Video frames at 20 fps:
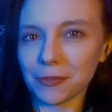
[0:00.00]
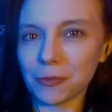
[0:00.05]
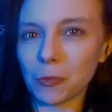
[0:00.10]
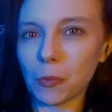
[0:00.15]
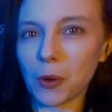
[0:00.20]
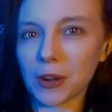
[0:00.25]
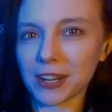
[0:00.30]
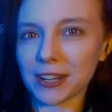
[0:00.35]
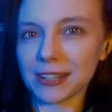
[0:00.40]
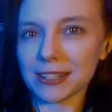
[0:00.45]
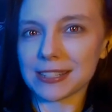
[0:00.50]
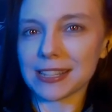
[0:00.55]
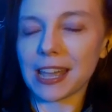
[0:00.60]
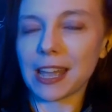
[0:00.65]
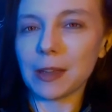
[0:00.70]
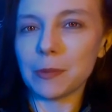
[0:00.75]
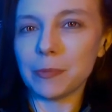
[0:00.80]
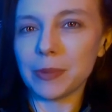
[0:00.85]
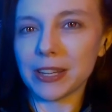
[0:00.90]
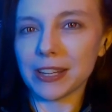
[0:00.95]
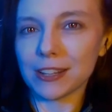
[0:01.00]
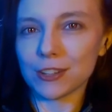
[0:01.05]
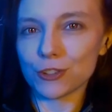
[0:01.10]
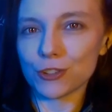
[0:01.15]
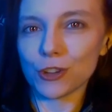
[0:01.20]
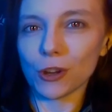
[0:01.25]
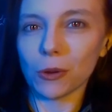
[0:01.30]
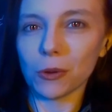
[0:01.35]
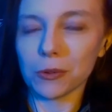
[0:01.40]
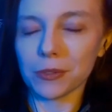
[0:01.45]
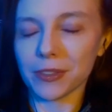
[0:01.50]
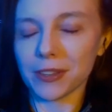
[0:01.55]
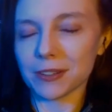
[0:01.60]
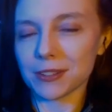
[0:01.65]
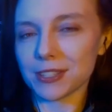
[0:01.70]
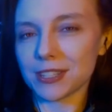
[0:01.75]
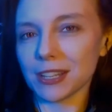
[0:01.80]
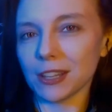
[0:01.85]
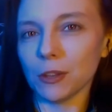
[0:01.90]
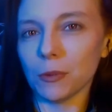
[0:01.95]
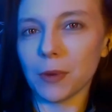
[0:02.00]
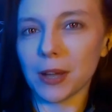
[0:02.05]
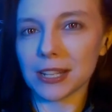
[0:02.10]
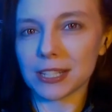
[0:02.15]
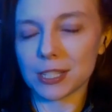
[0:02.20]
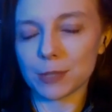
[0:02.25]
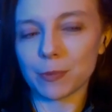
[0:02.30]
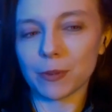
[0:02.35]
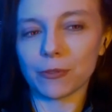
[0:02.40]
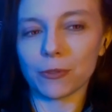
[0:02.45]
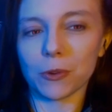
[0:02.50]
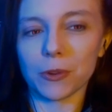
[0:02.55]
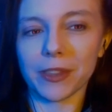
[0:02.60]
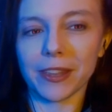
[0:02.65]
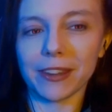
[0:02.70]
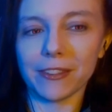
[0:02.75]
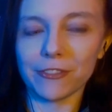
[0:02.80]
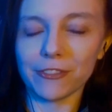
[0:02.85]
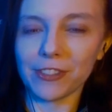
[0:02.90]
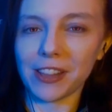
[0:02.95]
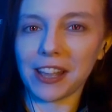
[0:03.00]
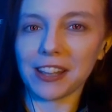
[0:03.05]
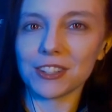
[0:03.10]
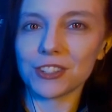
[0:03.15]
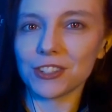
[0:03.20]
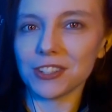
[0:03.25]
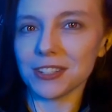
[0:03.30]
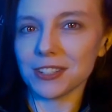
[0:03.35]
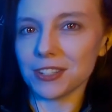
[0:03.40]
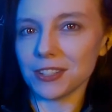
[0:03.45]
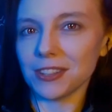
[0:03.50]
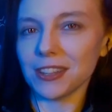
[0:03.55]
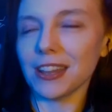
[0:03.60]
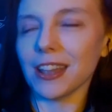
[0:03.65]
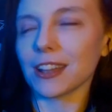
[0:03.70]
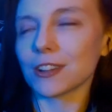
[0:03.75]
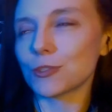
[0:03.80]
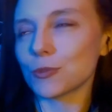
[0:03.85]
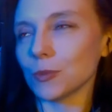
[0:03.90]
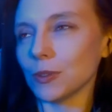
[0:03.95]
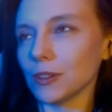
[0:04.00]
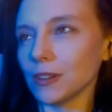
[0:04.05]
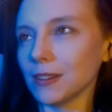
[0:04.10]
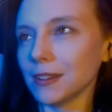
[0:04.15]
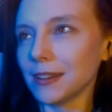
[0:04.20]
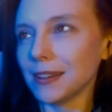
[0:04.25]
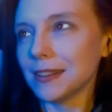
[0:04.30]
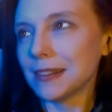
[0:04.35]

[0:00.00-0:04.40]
one at a time being shown their silhouettes before they flashed into the actual